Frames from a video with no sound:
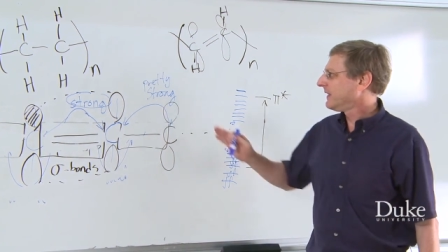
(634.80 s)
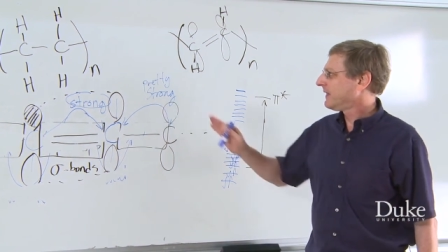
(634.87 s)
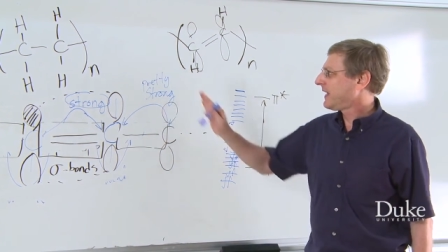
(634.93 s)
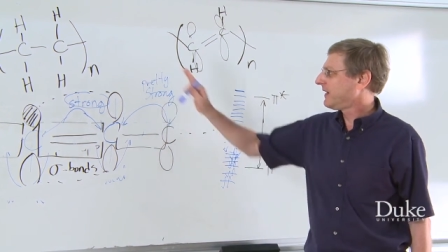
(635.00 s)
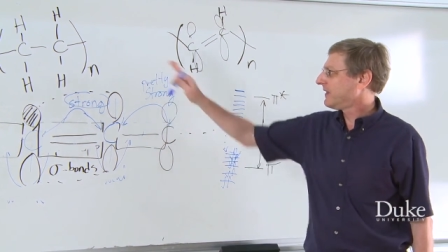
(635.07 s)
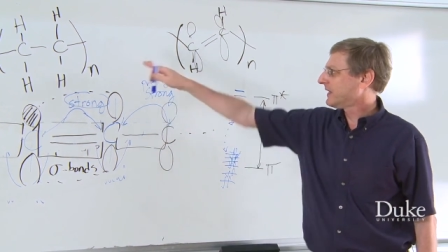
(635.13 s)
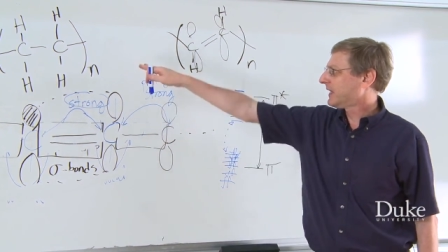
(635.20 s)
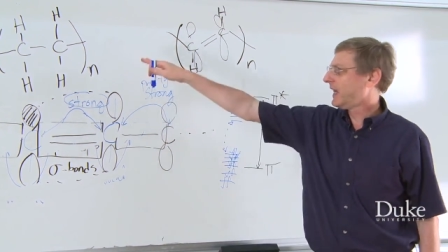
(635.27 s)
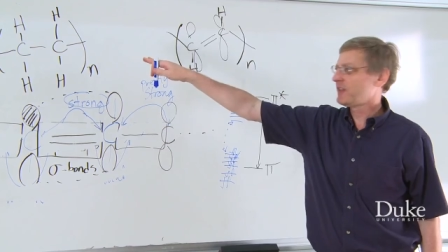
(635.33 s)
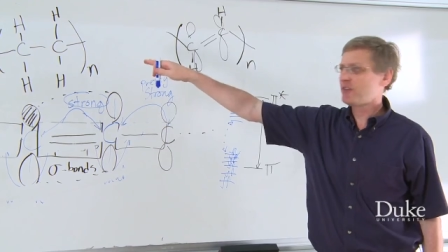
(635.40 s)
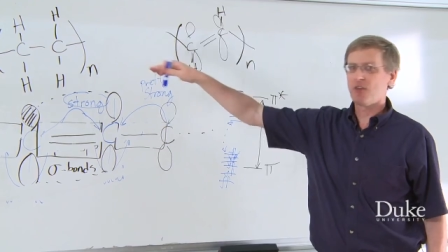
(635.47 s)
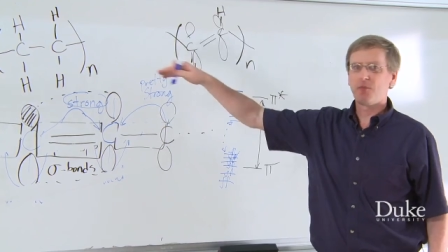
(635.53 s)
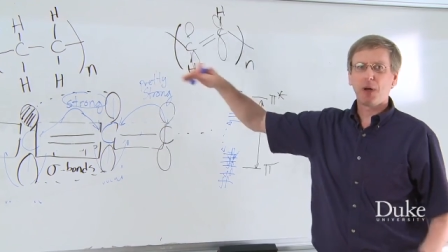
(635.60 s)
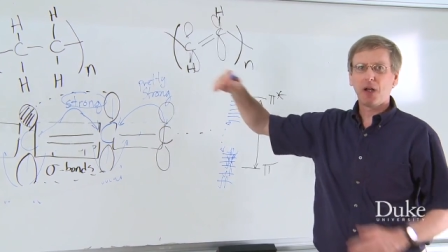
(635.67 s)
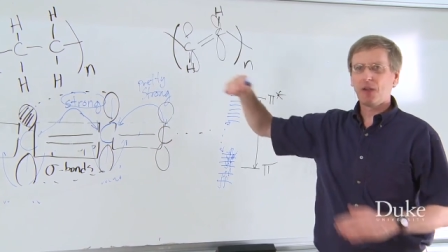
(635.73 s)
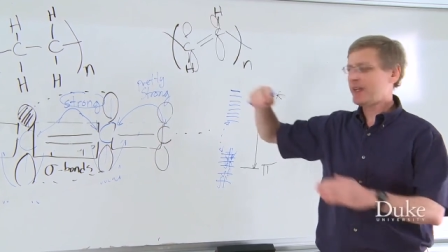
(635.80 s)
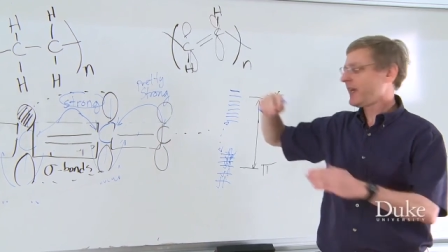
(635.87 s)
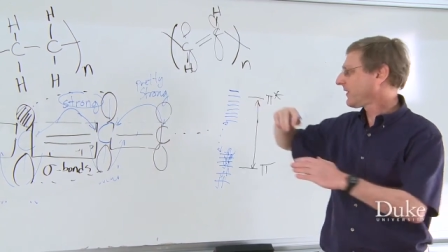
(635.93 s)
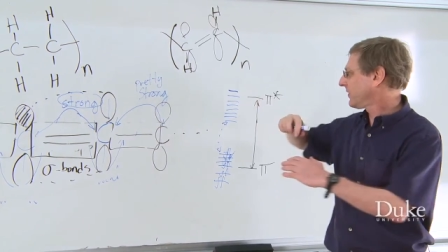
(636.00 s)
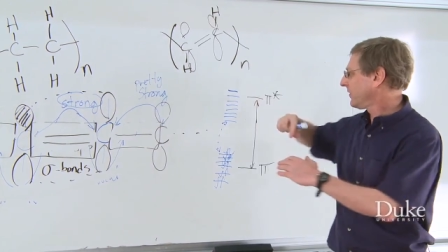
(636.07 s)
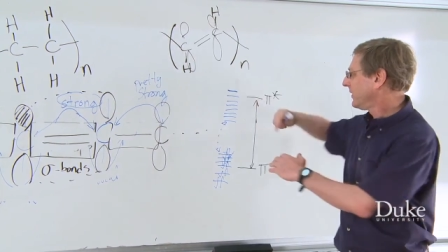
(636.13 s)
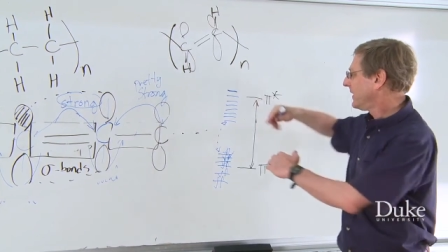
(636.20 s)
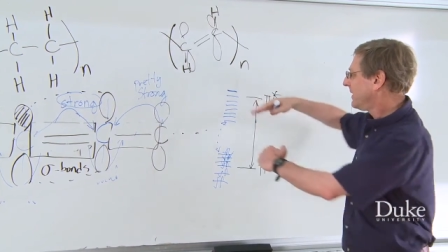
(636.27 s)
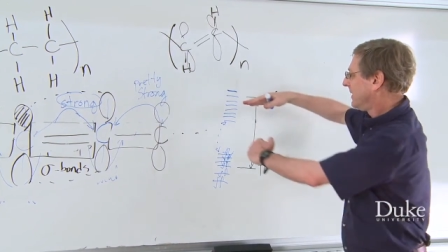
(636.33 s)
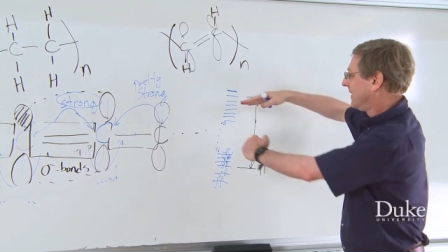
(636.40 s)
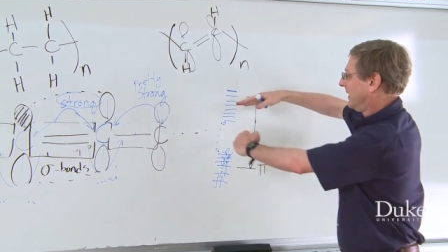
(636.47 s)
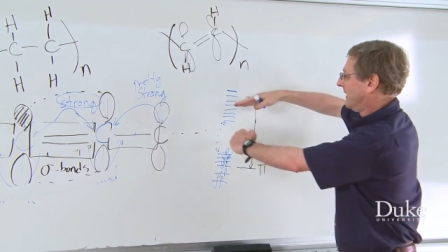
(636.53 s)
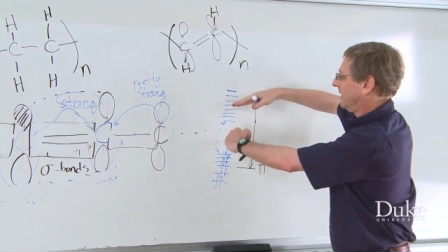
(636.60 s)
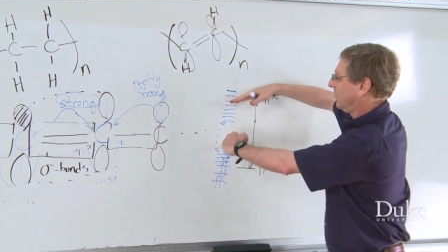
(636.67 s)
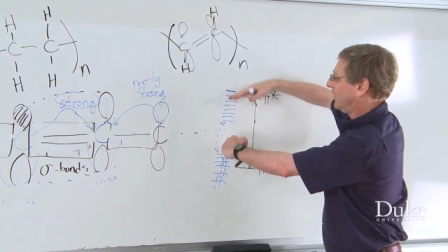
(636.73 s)
than in the case of polyethylene,
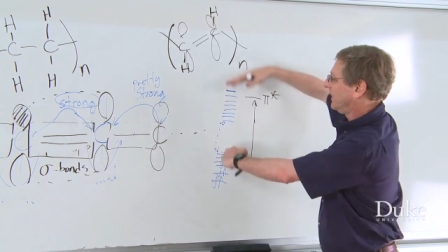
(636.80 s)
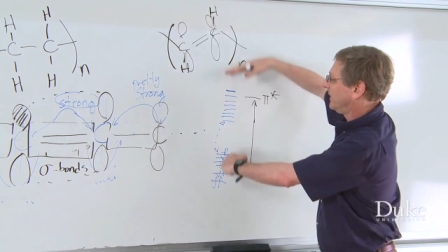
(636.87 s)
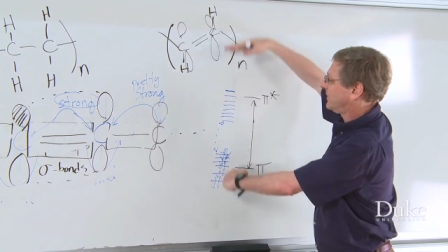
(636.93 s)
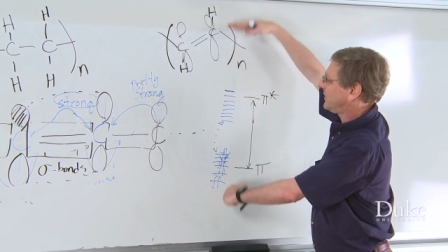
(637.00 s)
where the